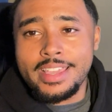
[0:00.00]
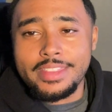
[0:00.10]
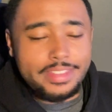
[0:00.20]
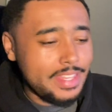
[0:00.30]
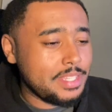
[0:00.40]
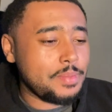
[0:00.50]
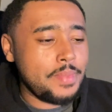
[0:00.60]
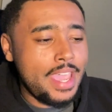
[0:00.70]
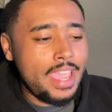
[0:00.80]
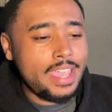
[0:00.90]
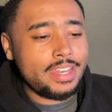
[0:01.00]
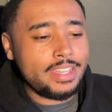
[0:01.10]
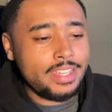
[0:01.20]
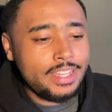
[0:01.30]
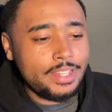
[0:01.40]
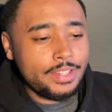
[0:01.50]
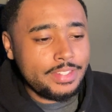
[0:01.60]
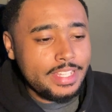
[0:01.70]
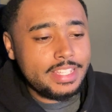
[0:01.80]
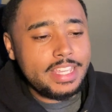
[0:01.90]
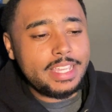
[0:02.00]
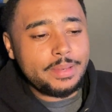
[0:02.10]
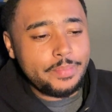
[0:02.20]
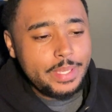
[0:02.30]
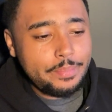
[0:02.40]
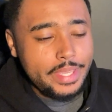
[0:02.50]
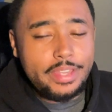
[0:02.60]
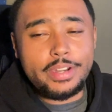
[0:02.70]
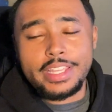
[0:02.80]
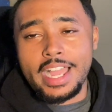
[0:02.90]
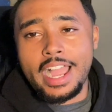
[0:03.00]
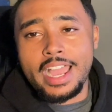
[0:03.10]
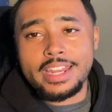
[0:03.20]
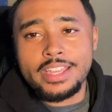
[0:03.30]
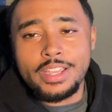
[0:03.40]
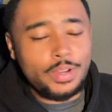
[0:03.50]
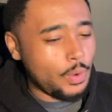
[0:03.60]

that this man thinks he can beat Peter Yan,